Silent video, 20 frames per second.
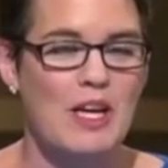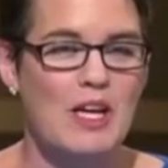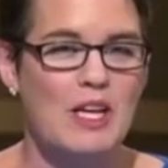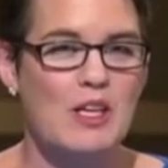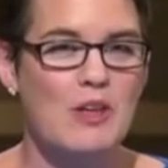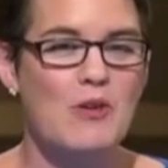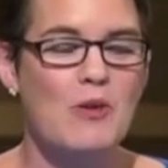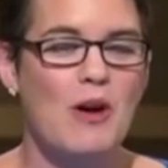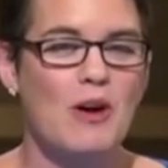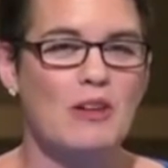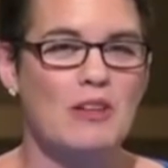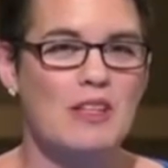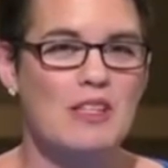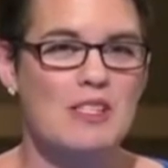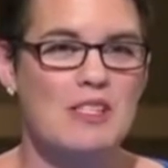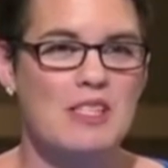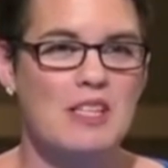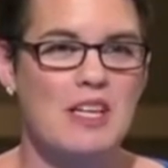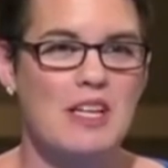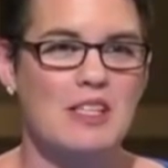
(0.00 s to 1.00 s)
You are
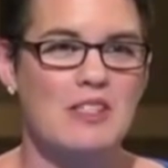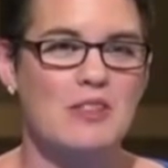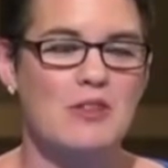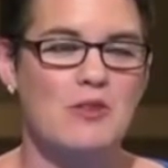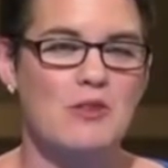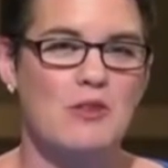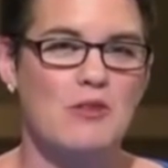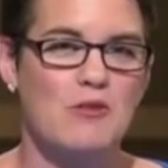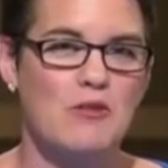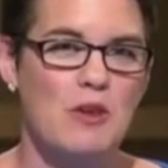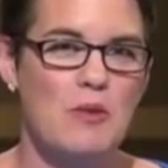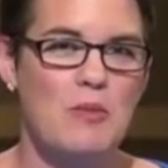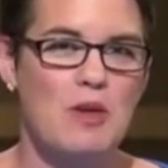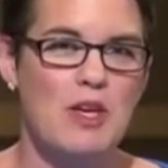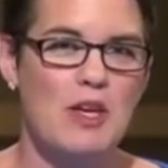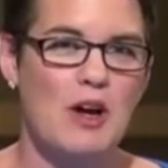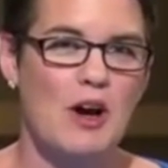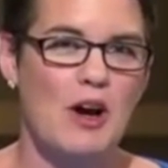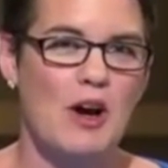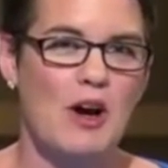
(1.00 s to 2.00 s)
listening to the
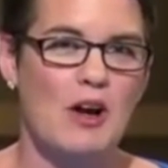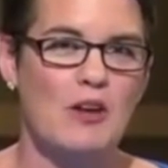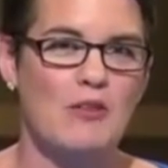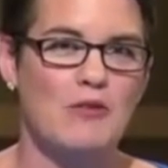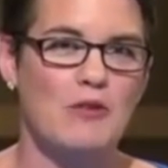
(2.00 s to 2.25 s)
VPR